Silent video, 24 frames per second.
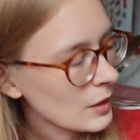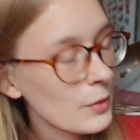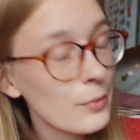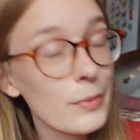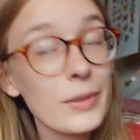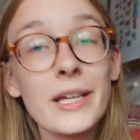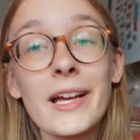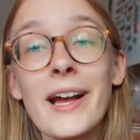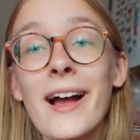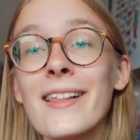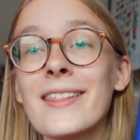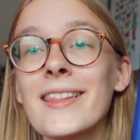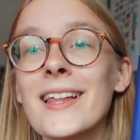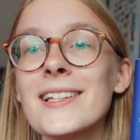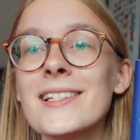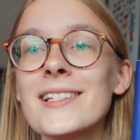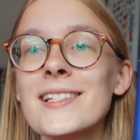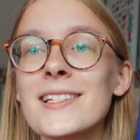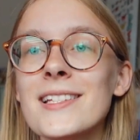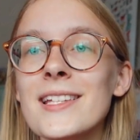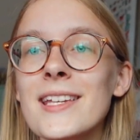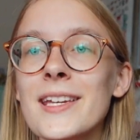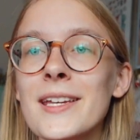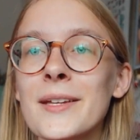Yeah, let's
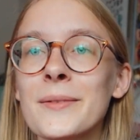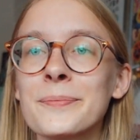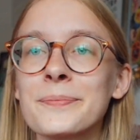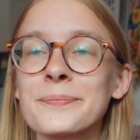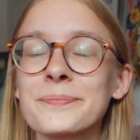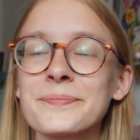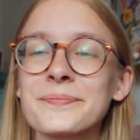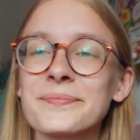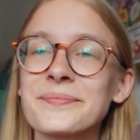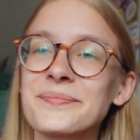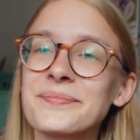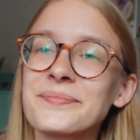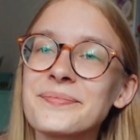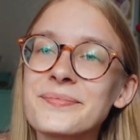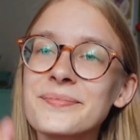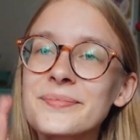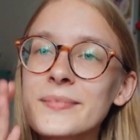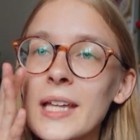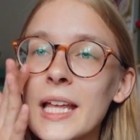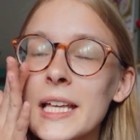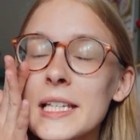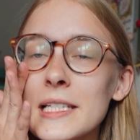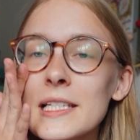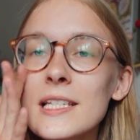see.
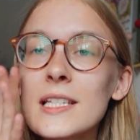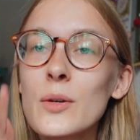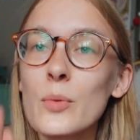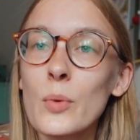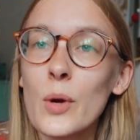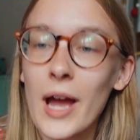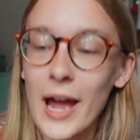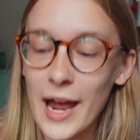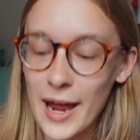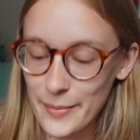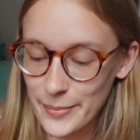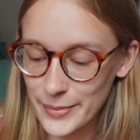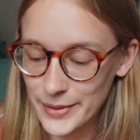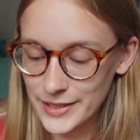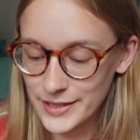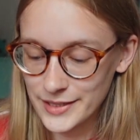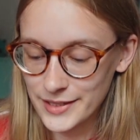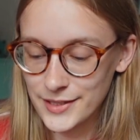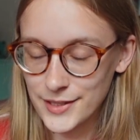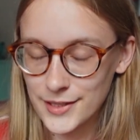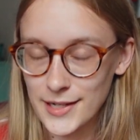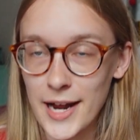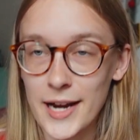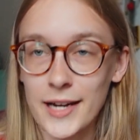Let's see what
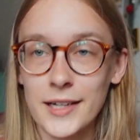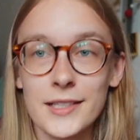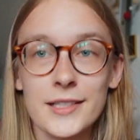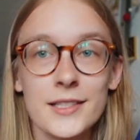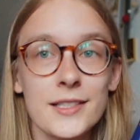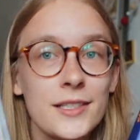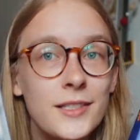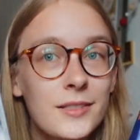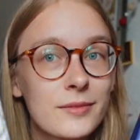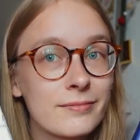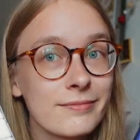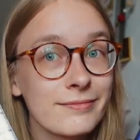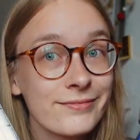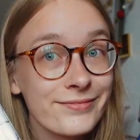happens next.